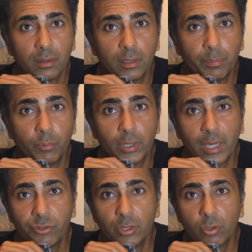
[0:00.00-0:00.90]
The
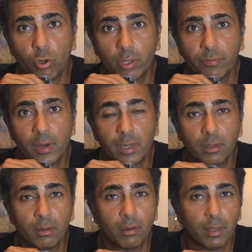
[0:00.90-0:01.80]
potential
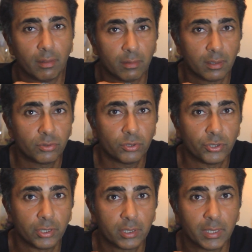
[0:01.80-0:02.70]
quarterfinal in this
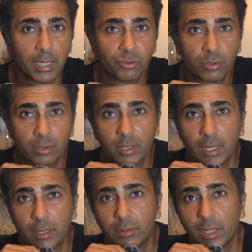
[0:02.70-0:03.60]
third section
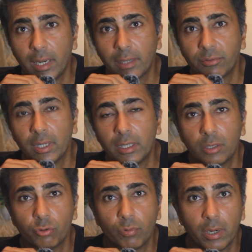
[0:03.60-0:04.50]
is
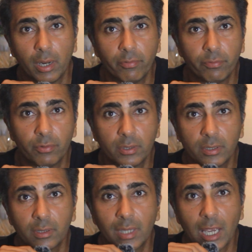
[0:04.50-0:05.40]
Alexander Zverev
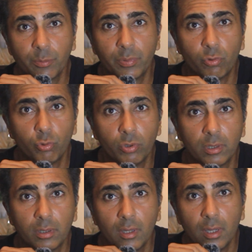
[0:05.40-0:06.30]
versus Casper Ruud,
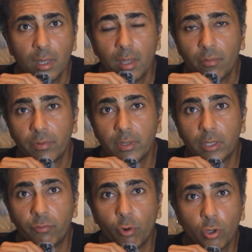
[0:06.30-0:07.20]
with
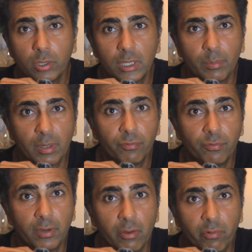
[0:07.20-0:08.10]
the draw seeming
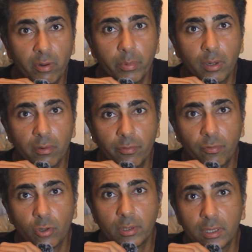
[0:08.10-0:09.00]
favorable
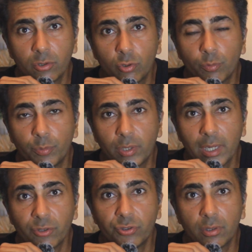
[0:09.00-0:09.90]
for these two
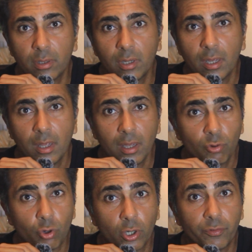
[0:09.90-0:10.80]
potential
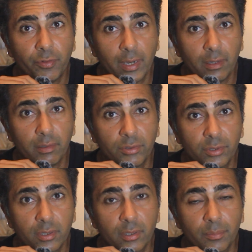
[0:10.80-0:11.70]

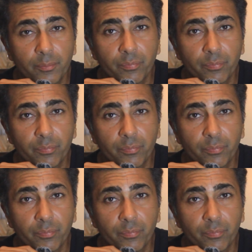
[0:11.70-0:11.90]
quarterfinalists.